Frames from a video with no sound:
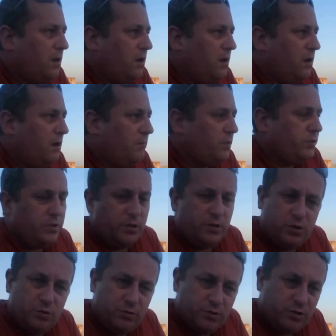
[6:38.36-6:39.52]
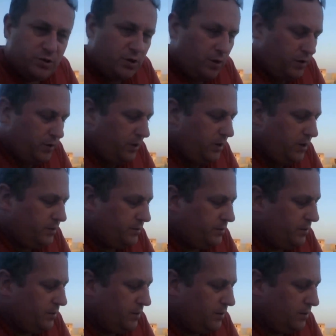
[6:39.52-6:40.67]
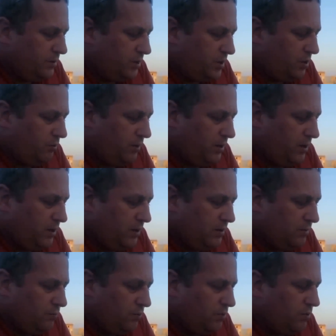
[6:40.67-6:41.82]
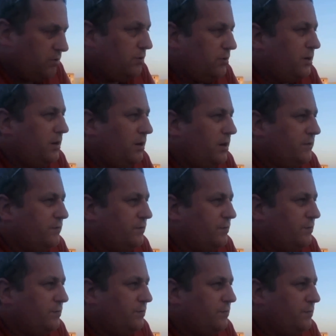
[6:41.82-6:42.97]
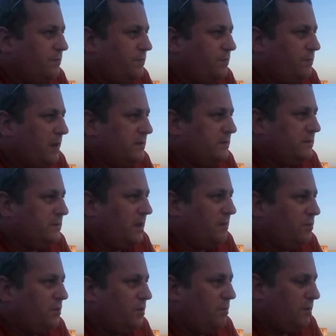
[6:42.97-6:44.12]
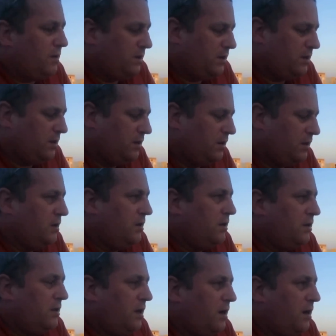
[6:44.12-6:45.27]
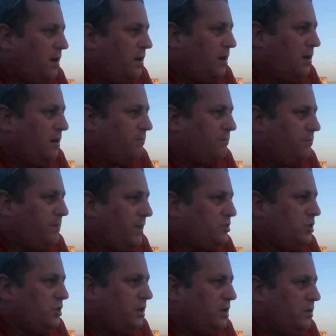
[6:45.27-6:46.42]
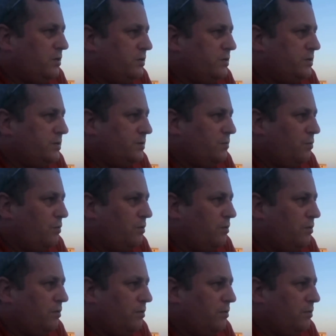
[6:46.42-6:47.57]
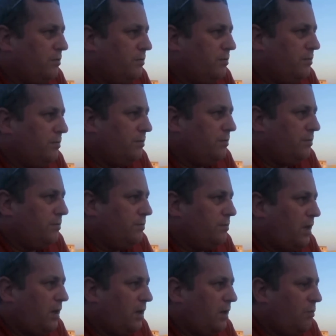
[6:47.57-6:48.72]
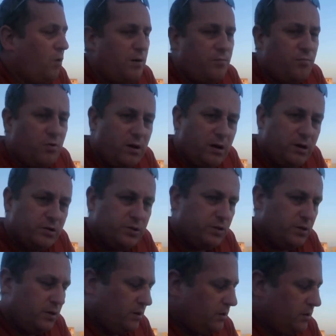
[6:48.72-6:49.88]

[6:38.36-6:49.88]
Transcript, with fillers: Uh, most of the students are Chinese. Security were guys from Pakistan predominantly. Uh, the engineers were uh, white British.